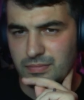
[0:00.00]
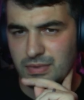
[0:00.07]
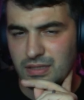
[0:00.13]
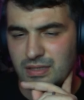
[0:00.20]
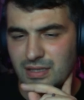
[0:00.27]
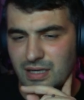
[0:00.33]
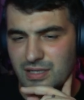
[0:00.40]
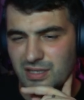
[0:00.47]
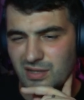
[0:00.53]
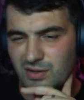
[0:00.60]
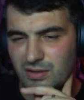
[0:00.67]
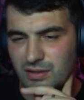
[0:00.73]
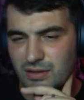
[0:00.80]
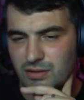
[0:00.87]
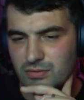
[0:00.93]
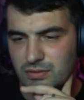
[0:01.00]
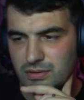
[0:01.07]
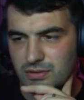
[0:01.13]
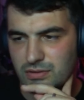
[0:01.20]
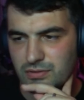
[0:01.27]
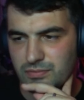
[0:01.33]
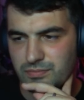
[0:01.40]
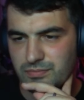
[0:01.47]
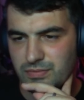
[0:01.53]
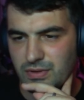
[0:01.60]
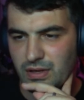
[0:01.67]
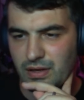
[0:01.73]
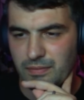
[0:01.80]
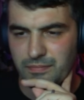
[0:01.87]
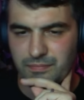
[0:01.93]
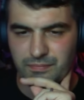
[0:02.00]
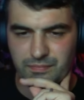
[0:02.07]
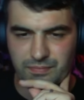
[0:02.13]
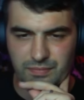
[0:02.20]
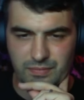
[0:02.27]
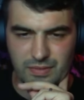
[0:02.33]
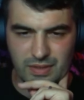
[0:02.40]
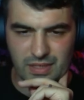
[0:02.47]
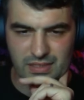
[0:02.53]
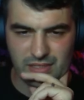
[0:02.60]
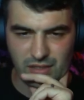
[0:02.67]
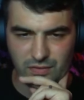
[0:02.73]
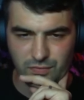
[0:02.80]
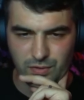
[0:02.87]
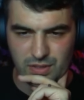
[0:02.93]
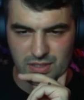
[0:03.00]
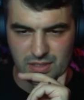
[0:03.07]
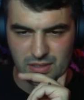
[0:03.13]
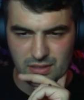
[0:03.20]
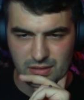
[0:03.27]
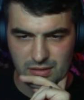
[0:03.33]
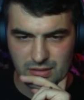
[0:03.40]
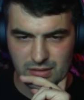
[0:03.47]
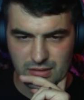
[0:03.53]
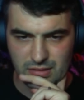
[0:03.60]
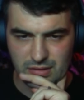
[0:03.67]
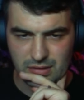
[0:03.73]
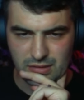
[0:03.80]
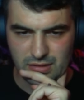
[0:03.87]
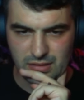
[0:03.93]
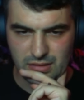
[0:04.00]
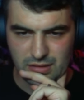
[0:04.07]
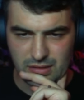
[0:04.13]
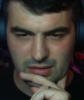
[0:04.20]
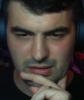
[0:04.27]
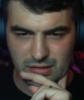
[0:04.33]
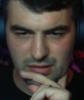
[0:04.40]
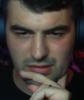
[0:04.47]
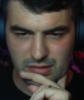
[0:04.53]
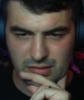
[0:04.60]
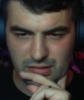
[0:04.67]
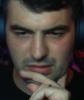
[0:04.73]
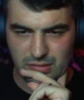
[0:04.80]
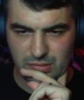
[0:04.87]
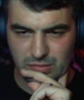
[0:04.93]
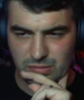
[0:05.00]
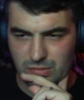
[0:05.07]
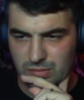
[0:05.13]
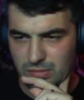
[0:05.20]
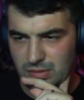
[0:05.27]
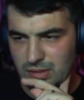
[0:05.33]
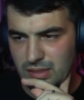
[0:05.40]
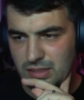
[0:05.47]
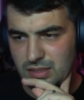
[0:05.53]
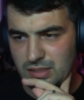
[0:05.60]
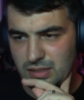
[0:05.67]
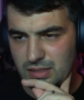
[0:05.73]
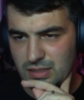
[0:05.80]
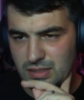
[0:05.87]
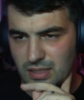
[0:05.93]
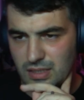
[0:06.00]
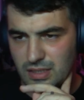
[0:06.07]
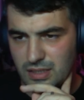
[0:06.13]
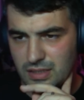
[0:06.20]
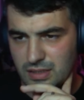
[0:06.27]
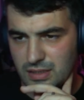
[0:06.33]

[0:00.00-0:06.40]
He trashed an on counter though. Okay. Let's not force it. I guess this guy.